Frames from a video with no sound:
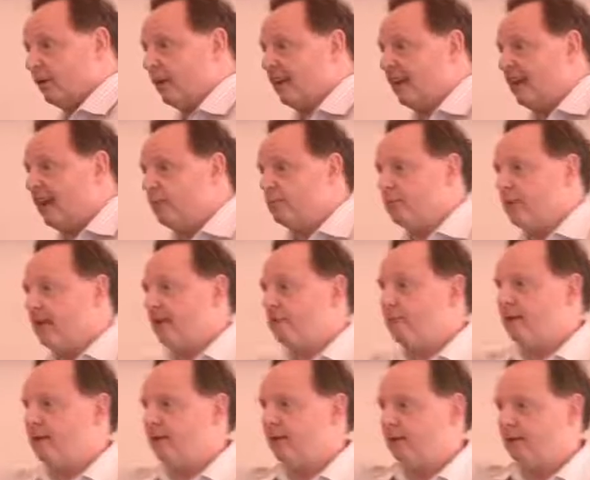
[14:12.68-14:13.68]
and say, give me
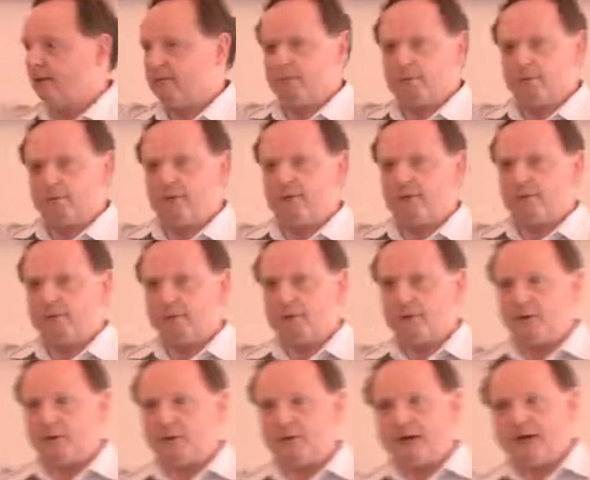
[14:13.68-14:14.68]
a pill,
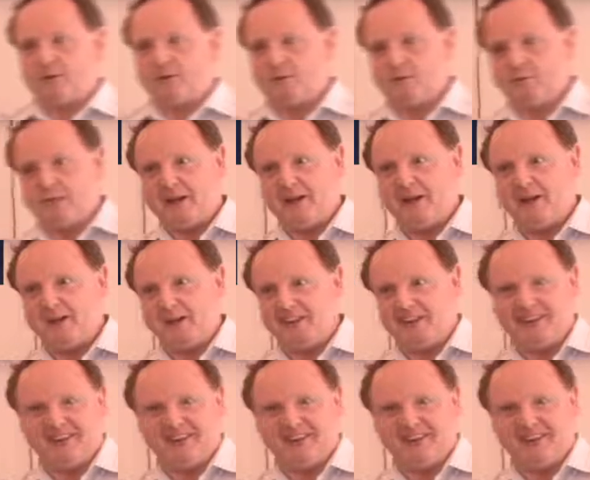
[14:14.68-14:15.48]
principle of creation pill.